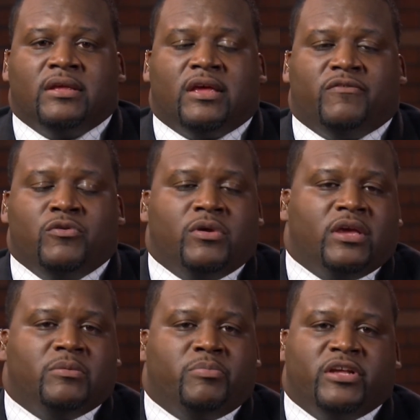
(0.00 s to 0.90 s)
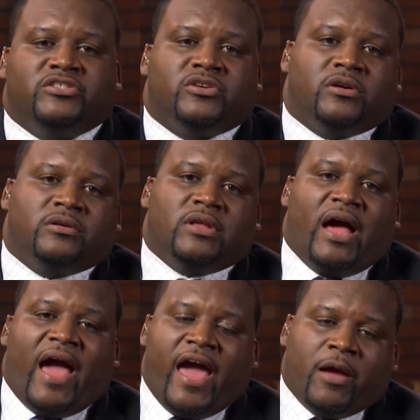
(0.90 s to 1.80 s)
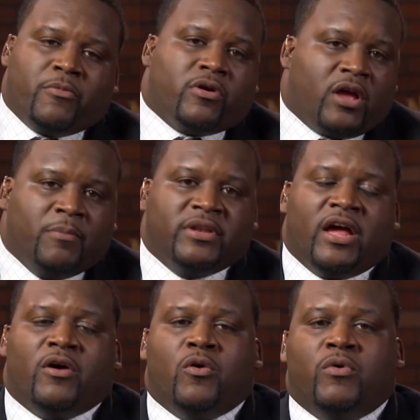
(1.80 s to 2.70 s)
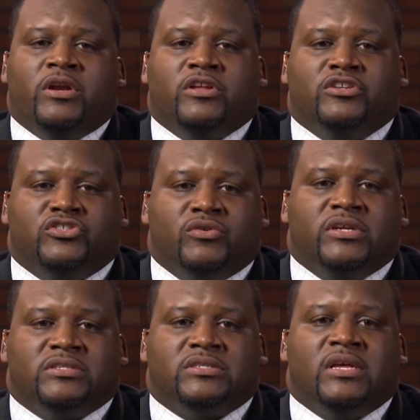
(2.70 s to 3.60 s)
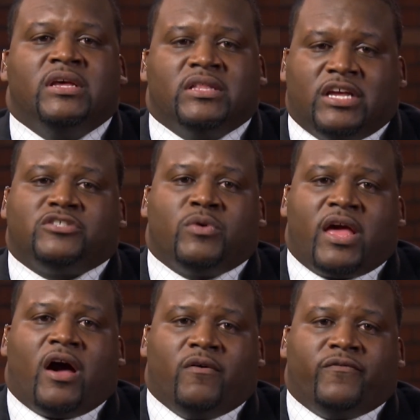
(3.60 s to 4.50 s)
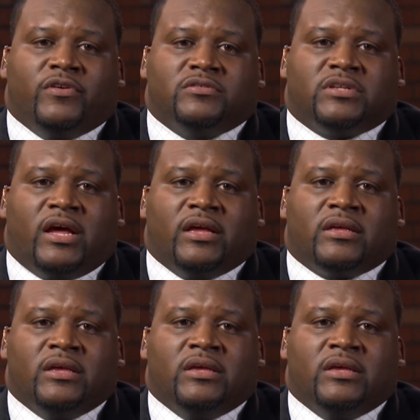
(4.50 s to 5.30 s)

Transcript: If you can picture a hammer coming down on one of your joints, that's what gout feels like.